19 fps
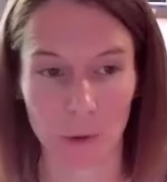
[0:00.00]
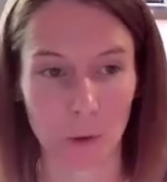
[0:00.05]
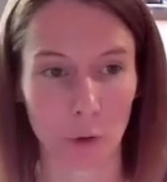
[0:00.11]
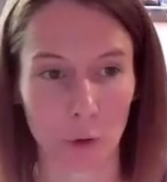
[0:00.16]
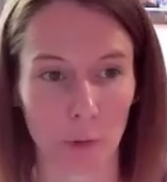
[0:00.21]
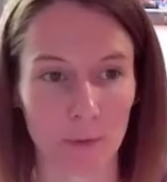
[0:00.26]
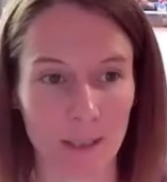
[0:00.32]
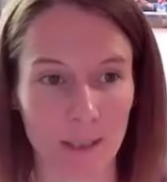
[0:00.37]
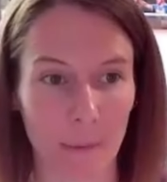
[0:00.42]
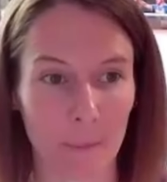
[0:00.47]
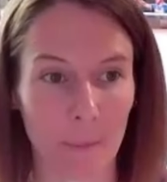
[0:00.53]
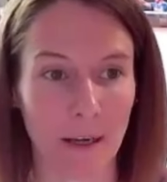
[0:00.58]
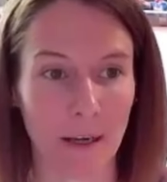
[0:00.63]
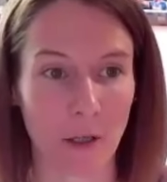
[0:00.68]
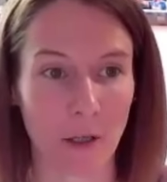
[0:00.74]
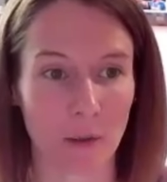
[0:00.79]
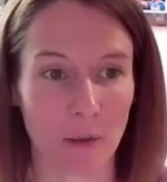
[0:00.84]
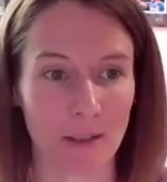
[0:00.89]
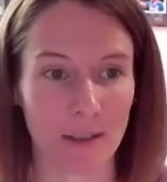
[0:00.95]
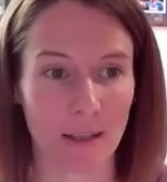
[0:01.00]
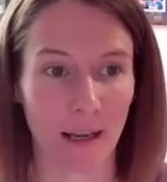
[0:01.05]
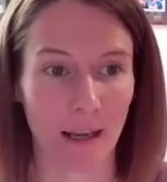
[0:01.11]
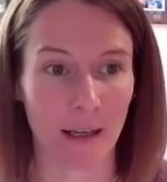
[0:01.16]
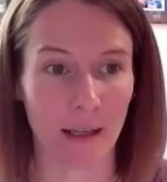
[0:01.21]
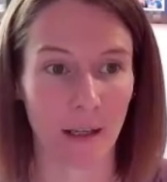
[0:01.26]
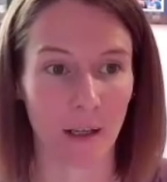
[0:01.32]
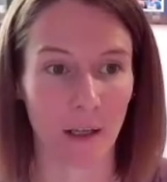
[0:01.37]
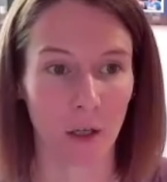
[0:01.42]
go to a drop down menu and
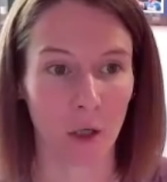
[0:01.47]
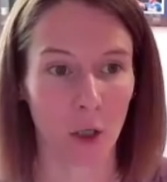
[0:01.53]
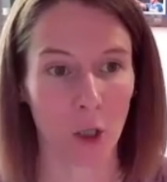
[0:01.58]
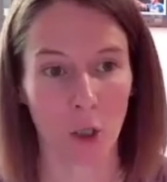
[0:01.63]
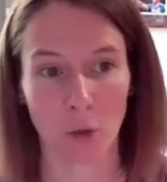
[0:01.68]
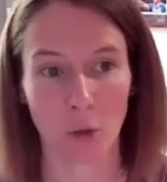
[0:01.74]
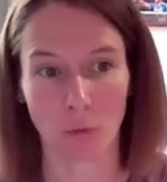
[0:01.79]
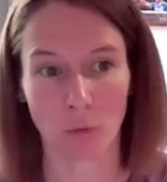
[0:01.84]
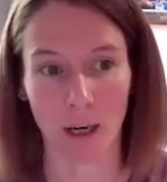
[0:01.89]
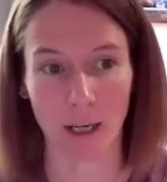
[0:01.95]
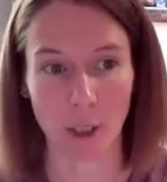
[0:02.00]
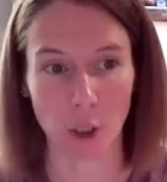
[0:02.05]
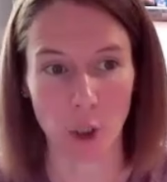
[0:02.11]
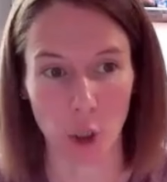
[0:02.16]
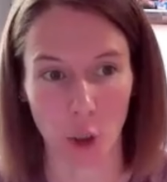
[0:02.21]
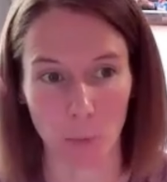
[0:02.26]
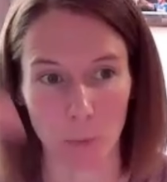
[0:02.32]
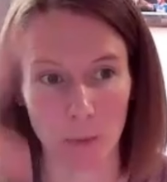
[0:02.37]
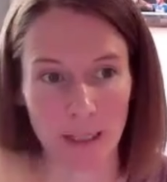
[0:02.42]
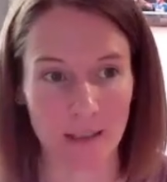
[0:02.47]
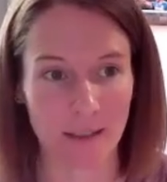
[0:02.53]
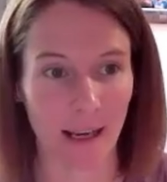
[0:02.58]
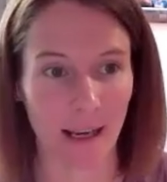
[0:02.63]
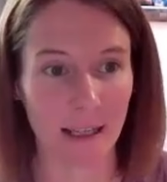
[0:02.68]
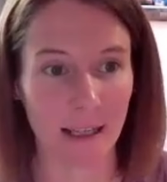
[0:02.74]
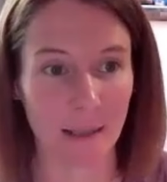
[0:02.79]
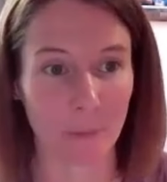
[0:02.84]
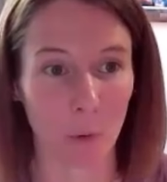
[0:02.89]
say, right, show me a
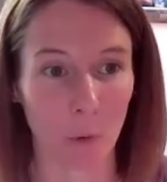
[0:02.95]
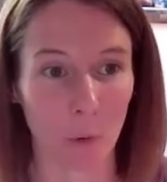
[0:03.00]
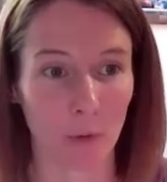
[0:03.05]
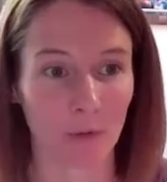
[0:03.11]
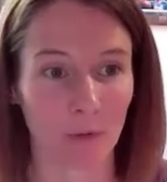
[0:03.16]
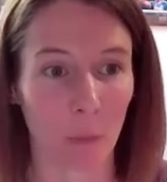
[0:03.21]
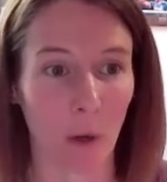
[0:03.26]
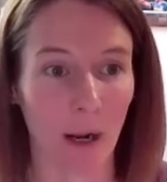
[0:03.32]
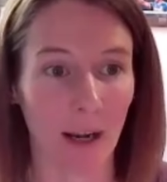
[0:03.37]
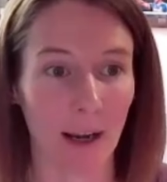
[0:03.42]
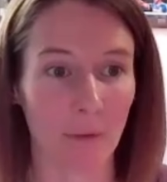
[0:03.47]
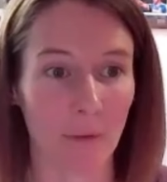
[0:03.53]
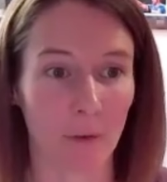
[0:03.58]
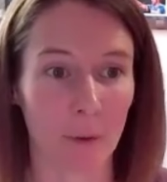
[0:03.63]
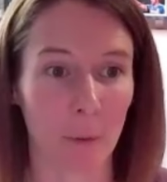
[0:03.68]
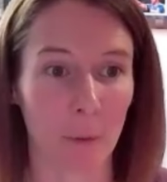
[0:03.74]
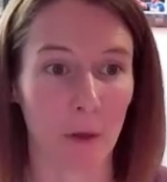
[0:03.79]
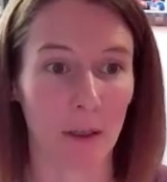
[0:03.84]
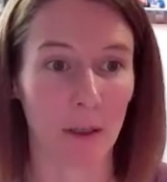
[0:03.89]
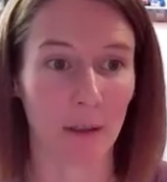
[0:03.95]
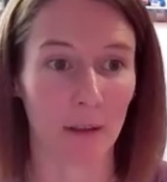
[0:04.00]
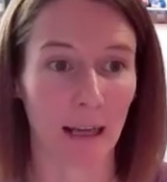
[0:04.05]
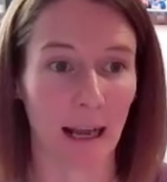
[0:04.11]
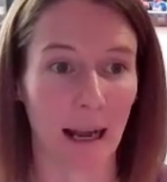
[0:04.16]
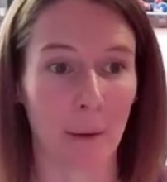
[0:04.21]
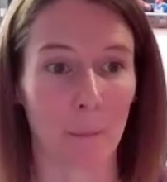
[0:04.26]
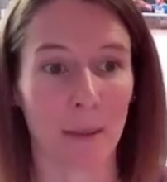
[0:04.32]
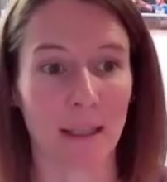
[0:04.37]
table of
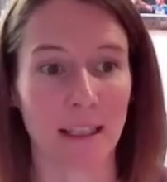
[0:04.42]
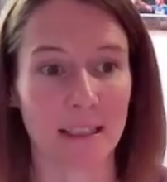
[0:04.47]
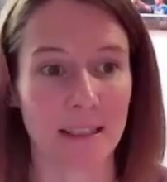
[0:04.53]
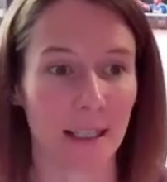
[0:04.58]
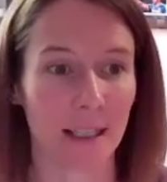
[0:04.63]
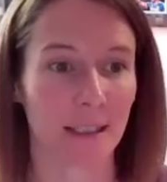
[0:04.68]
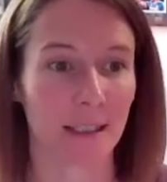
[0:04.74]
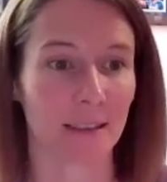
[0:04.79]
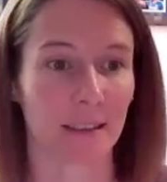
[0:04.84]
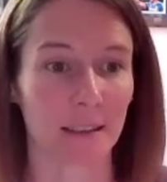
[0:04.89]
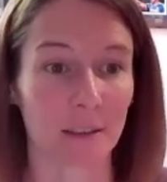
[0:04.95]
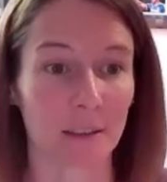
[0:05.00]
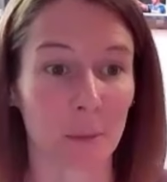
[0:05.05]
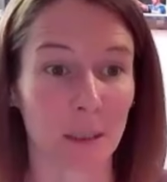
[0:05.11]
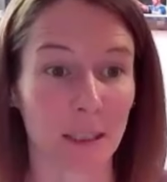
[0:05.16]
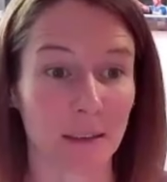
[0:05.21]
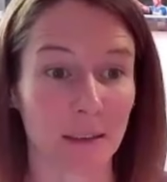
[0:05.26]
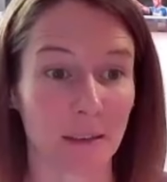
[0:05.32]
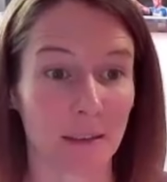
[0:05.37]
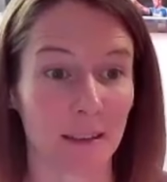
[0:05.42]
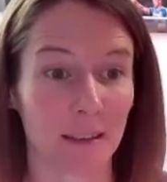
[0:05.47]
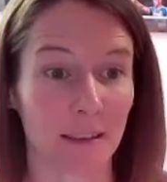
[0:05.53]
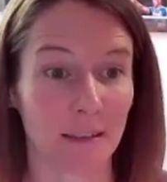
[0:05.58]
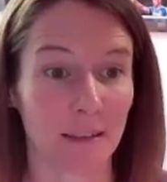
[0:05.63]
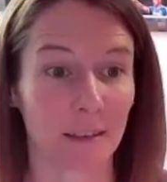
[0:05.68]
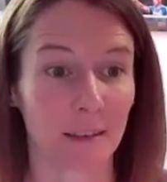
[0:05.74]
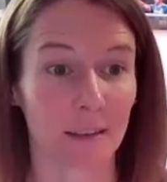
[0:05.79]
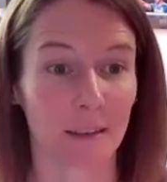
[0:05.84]
how many days it's been
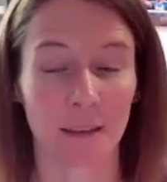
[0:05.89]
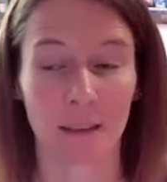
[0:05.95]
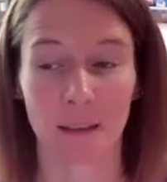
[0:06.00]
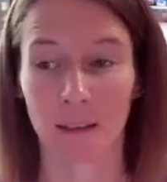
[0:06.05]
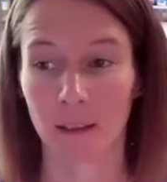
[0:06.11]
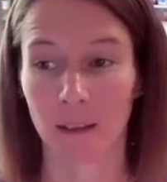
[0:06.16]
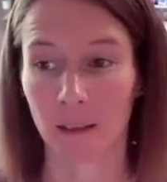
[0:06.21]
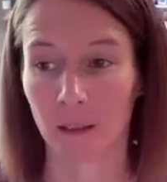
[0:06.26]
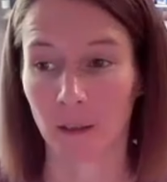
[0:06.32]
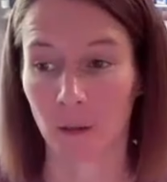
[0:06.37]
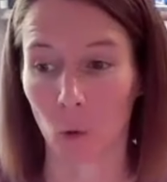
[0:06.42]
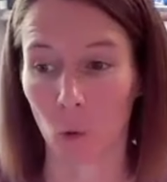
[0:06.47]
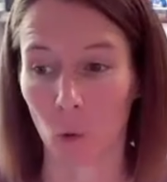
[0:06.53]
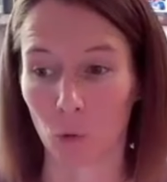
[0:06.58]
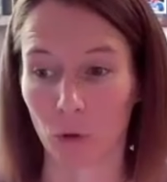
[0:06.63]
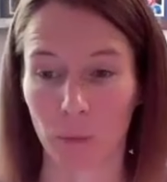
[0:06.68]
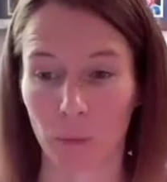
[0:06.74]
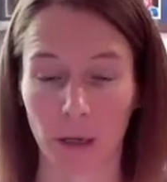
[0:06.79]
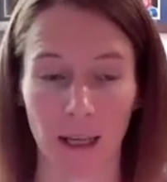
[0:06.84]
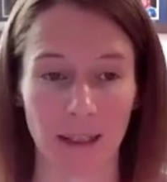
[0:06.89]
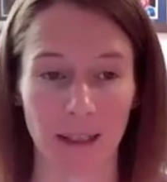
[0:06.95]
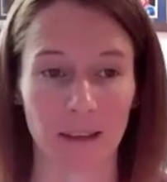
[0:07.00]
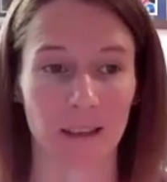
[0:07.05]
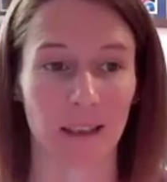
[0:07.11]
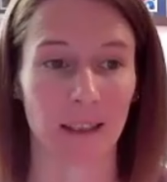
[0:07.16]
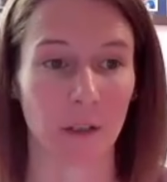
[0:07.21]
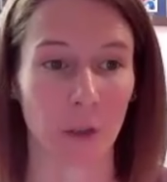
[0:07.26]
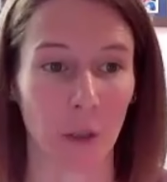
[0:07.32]
since all the
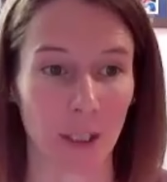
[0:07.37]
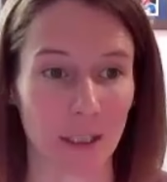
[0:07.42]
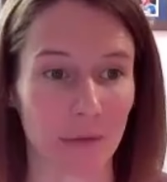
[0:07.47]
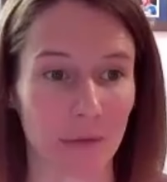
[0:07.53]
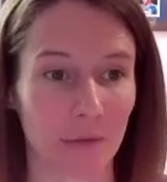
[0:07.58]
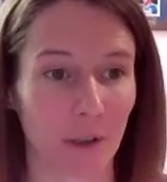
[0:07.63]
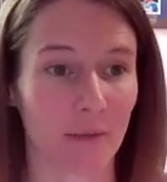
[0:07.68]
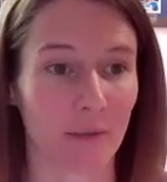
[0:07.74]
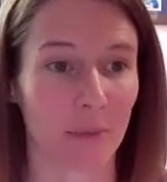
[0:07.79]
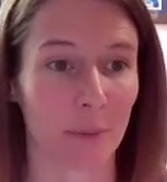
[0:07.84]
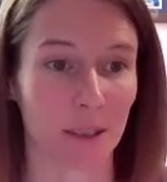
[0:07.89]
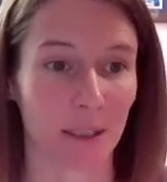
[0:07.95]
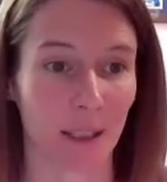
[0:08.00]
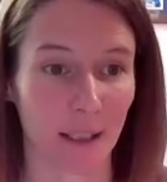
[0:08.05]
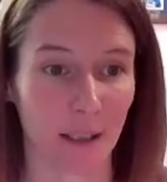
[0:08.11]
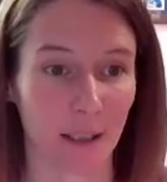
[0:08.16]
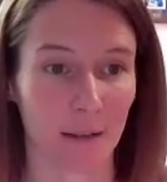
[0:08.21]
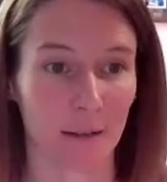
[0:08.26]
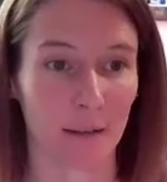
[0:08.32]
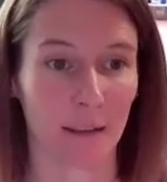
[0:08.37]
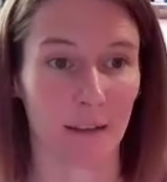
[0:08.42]
players hit 95%.